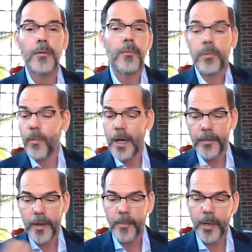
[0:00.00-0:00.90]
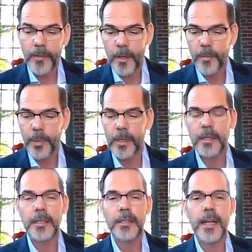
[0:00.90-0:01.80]
while they're both
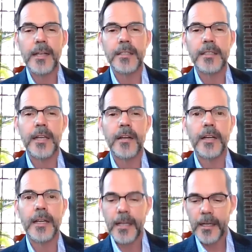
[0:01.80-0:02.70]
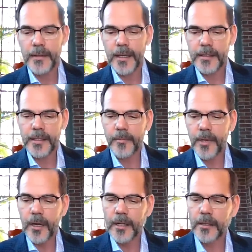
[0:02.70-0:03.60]
important and necessary, they
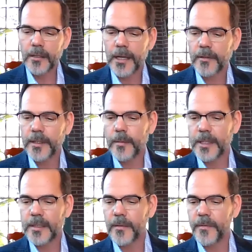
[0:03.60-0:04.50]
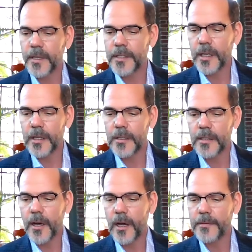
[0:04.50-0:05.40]
seem unlikely to be sufficient
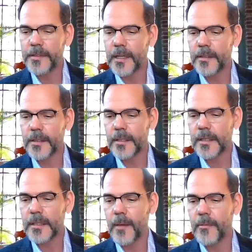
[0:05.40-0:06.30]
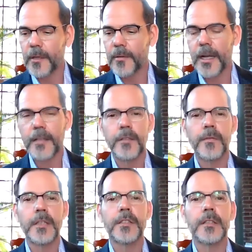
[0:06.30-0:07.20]
to offset the systemic threats
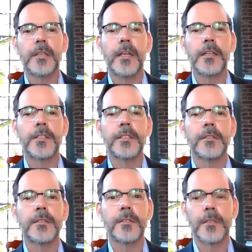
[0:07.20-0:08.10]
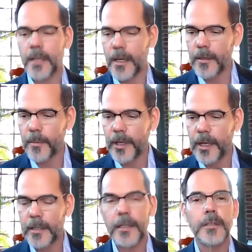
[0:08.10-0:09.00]
facing the nations and the
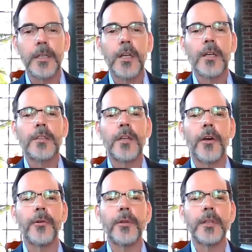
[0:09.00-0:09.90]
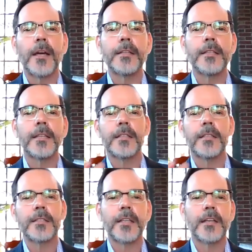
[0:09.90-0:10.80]
planet. So the idea
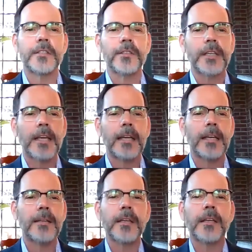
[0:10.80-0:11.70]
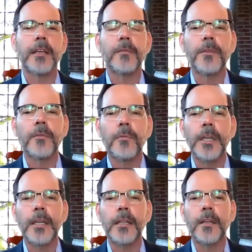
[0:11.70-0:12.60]
is essentially, and I think if you
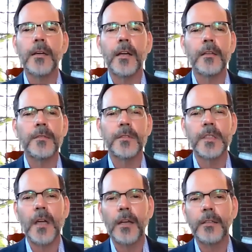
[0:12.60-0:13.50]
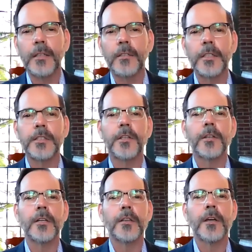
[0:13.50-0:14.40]
read the kind of design
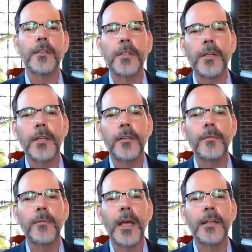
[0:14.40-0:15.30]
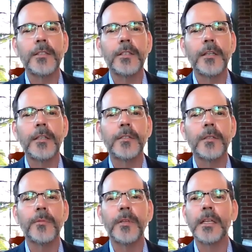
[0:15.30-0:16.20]
literature or the alternative imaginaries
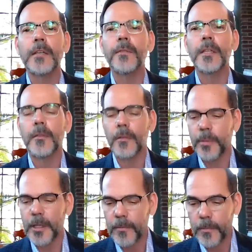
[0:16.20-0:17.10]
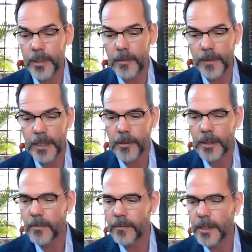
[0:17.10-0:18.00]
or
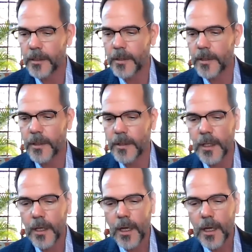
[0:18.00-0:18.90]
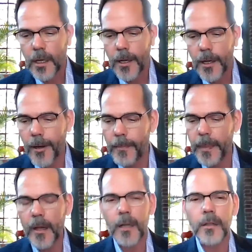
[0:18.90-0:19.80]
prefigurative literatures,
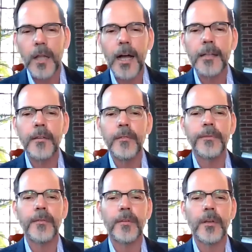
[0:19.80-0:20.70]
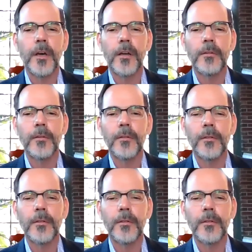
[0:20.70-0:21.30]
um, a lot of, uh,